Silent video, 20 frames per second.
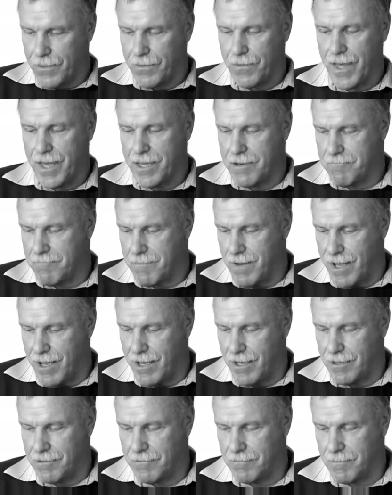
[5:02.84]
Then
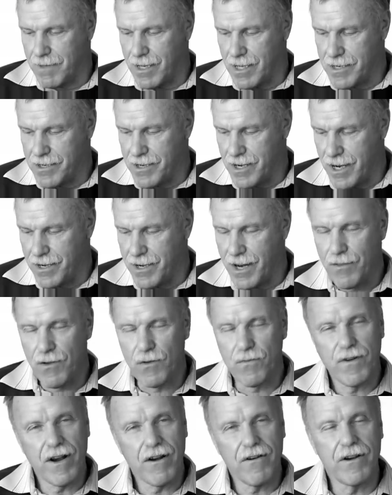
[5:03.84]

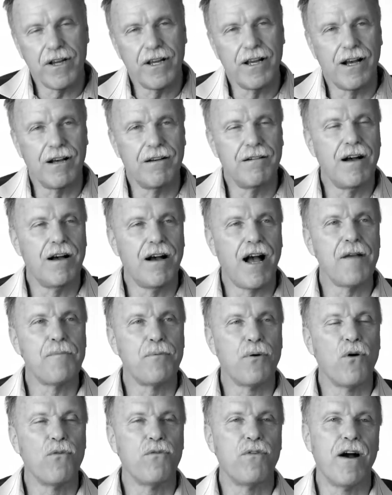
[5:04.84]
another very
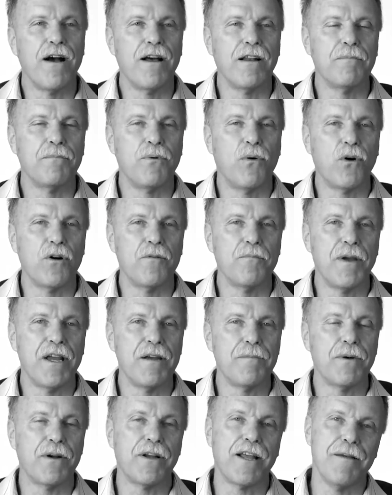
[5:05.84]
high-profile, important
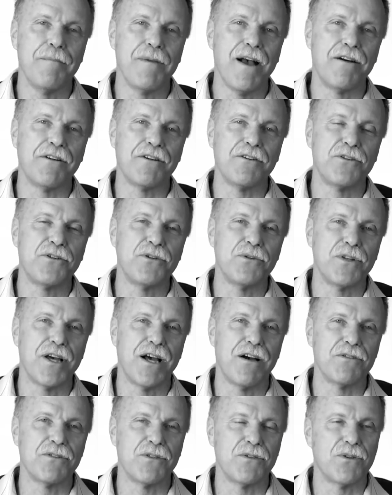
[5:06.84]
paper came out in
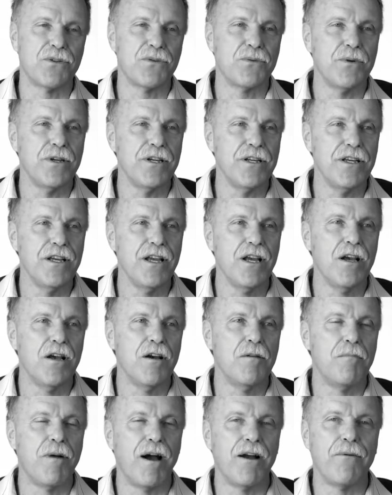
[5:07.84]
2003
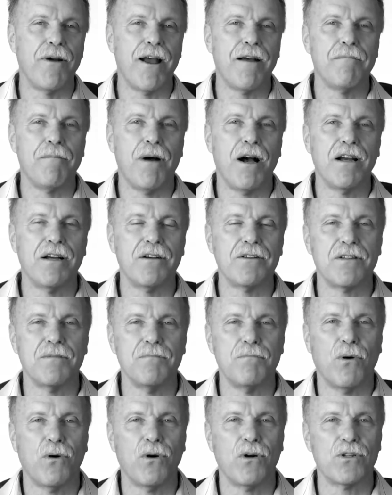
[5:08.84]
by Ram Myers
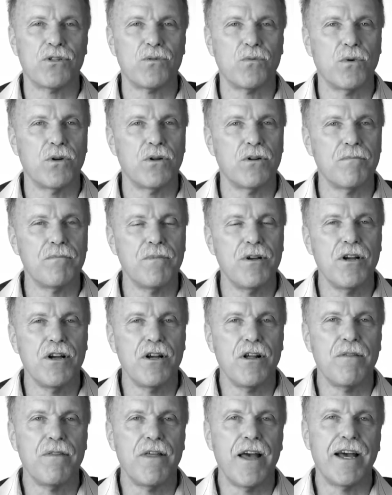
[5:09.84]
and Boris Worm
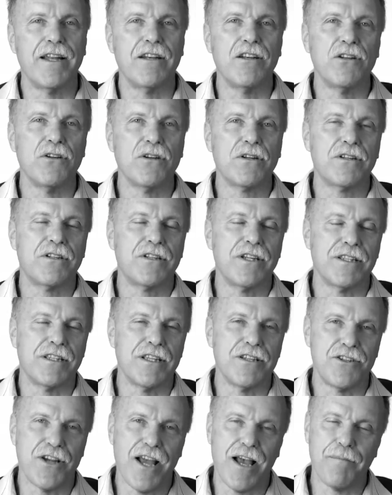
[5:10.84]
that looked at
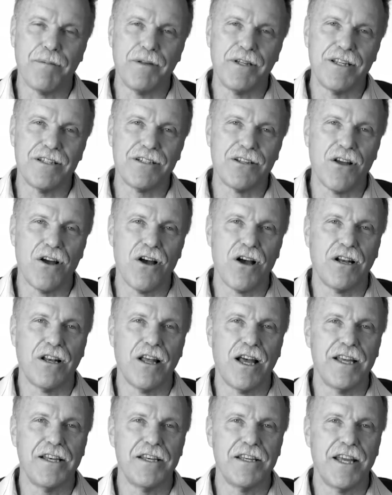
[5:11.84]
the Japanese
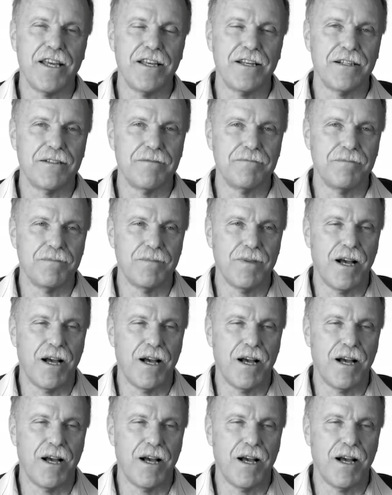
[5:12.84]
longline data